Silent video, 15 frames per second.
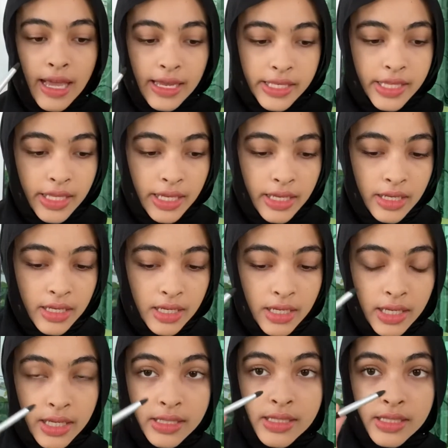I think
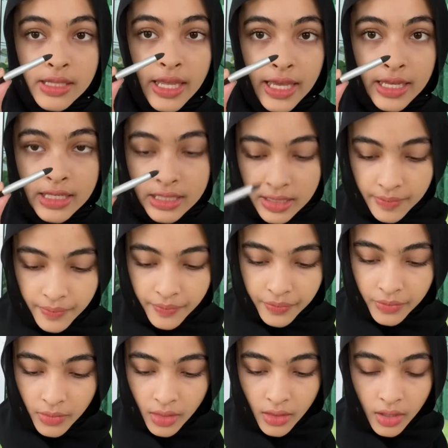it's this.
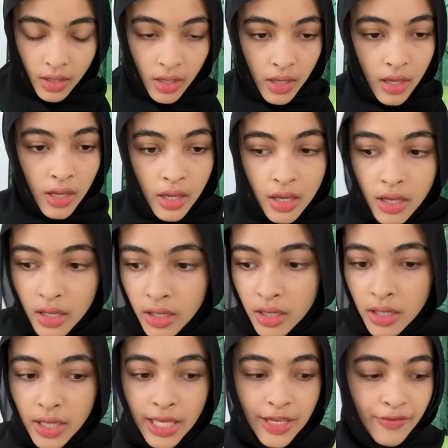
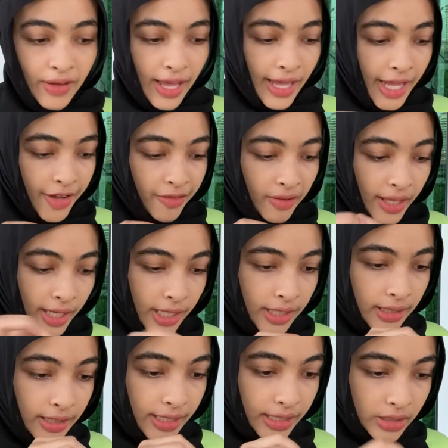If I have like a
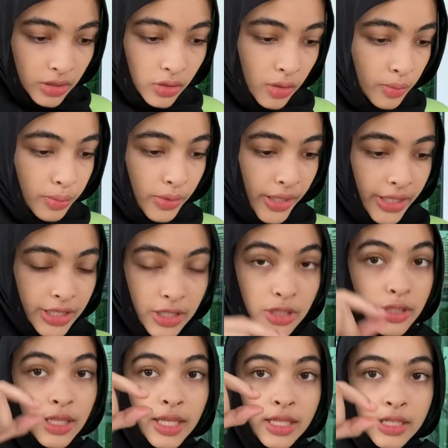little
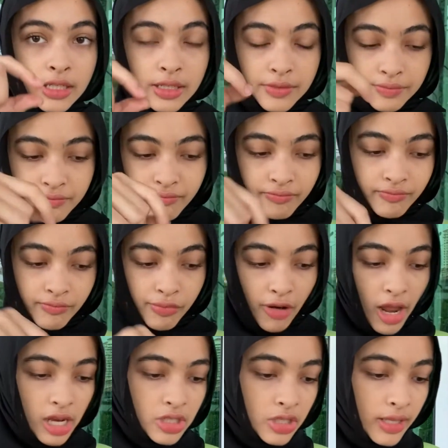brush, like a
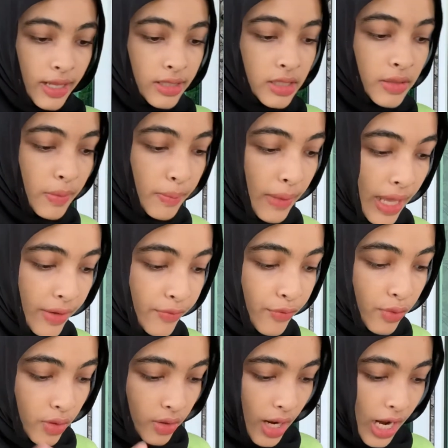brush that's meant
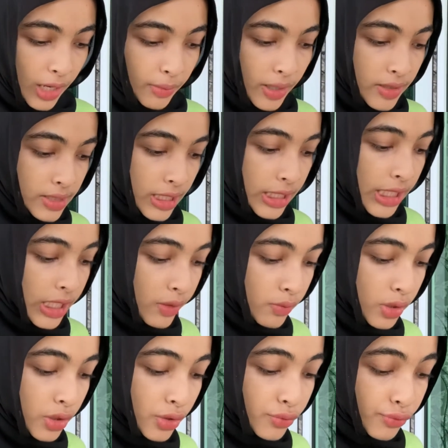for eyebrows, I think it
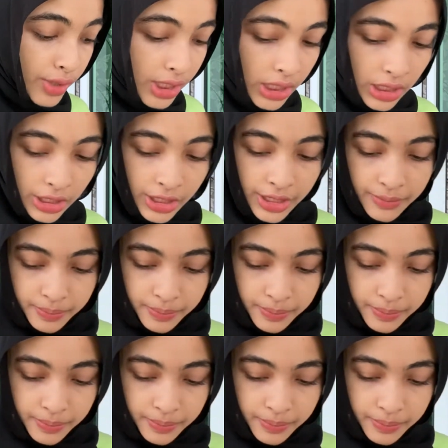would look really good.